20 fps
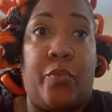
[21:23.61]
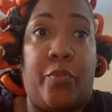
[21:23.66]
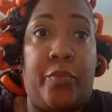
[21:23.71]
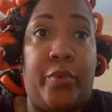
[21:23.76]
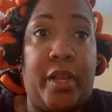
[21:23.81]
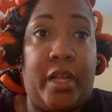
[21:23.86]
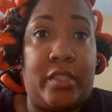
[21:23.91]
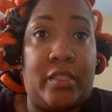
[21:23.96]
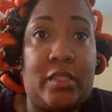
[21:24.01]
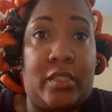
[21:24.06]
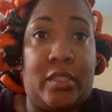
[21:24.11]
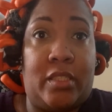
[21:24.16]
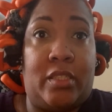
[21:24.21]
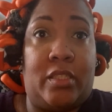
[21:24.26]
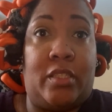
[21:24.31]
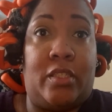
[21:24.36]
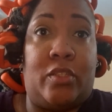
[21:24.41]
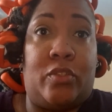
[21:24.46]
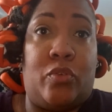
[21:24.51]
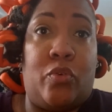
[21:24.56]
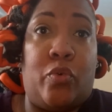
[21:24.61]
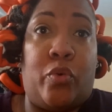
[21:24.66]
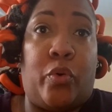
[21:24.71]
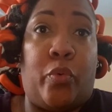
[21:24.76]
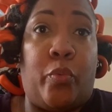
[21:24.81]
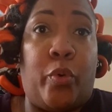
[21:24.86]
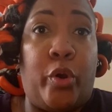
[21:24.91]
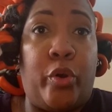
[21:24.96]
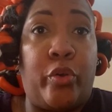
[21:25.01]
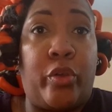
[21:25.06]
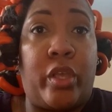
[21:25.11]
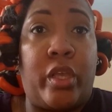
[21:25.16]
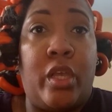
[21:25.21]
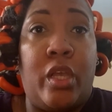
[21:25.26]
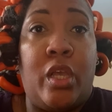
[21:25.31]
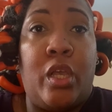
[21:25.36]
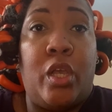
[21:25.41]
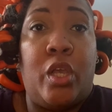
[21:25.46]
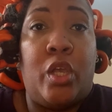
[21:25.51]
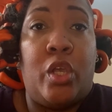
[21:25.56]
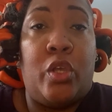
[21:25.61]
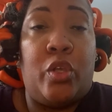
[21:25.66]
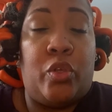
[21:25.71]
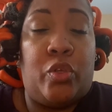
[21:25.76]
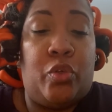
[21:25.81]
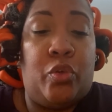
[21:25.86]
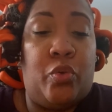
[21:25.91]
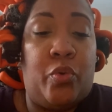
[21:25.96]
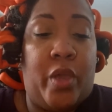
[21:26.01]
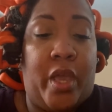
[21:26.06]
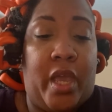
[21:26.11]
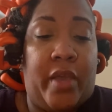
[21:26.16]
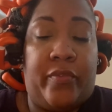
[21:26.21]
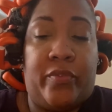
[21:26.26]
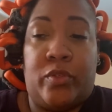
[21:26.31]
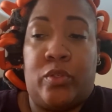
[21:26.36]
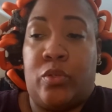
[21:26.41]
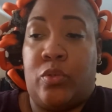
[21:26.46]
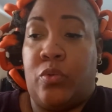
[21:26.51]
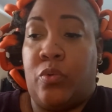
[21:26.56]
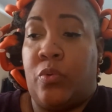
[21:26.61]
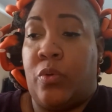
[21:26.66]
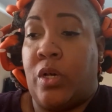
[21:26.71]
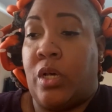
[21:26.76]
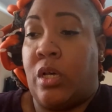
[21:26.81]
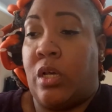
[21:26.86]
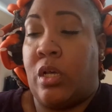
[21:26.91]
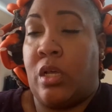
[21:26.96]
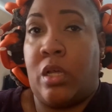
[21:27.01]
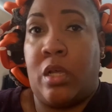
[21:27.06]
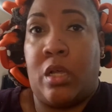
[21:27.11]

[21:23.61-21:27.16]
is going to work, you have to